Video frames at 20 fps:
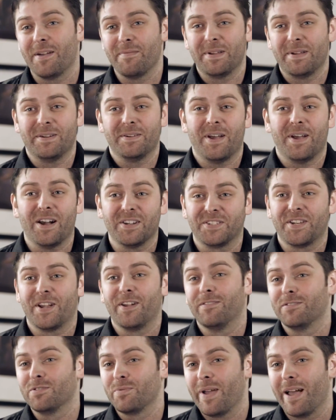I mean,
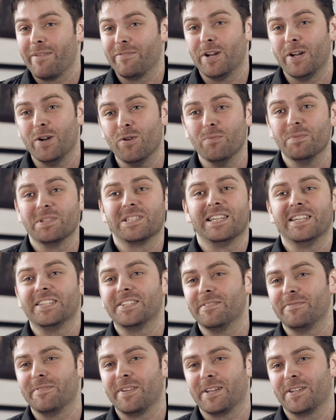ourselves, we have an enormous
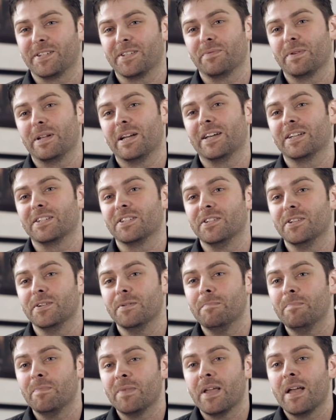list of things that we like to do,